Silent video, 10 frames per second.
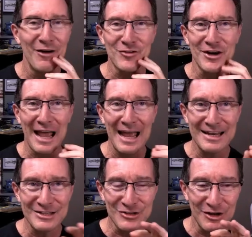got to
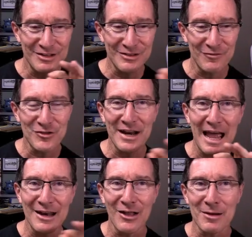
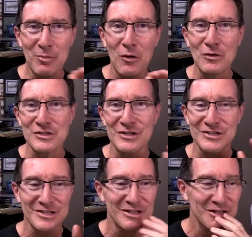add like
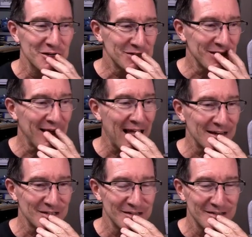pauses to
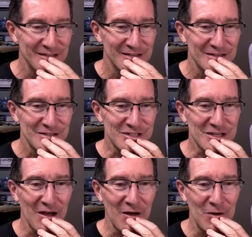that.
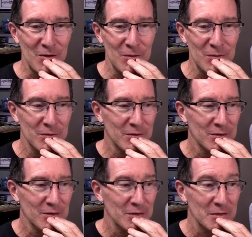So
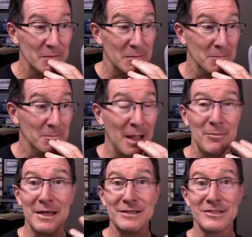
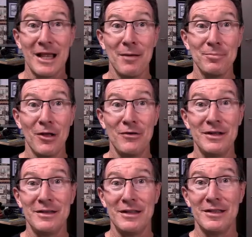maybe it's
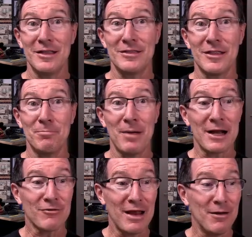uploading in the
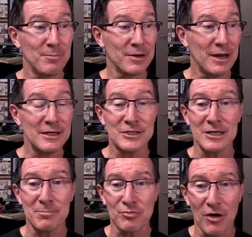background, but it
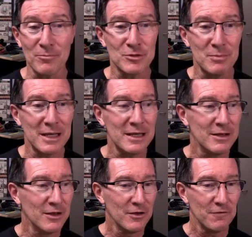didn't prompt me
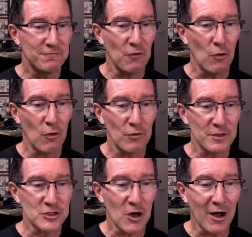for
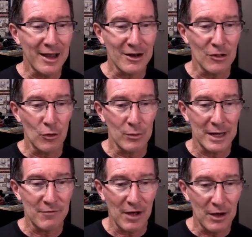the title or
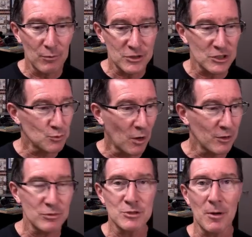whatever, which is what
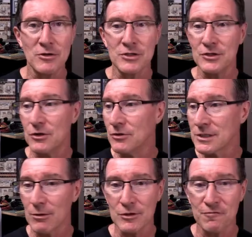it was supposed to do.
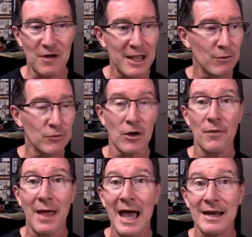So it's failed
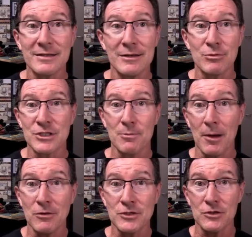on that. It was
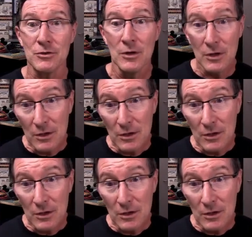supposed to,